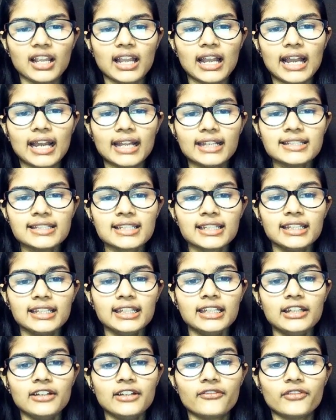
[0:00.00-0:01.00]
and
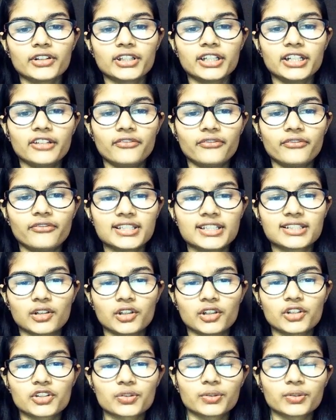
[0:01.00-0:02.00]
for the
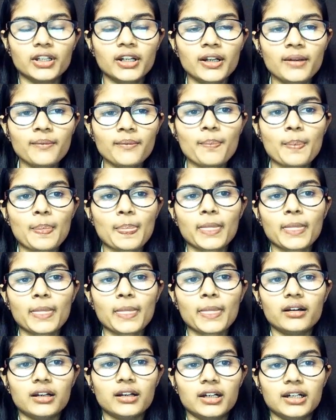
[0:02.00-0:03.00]
difference onto the
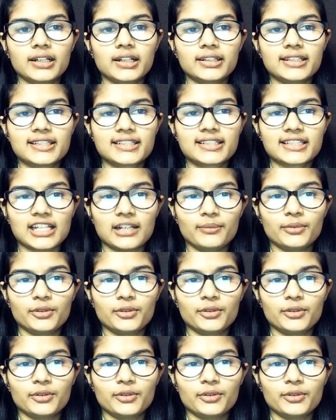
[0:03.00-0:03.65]
this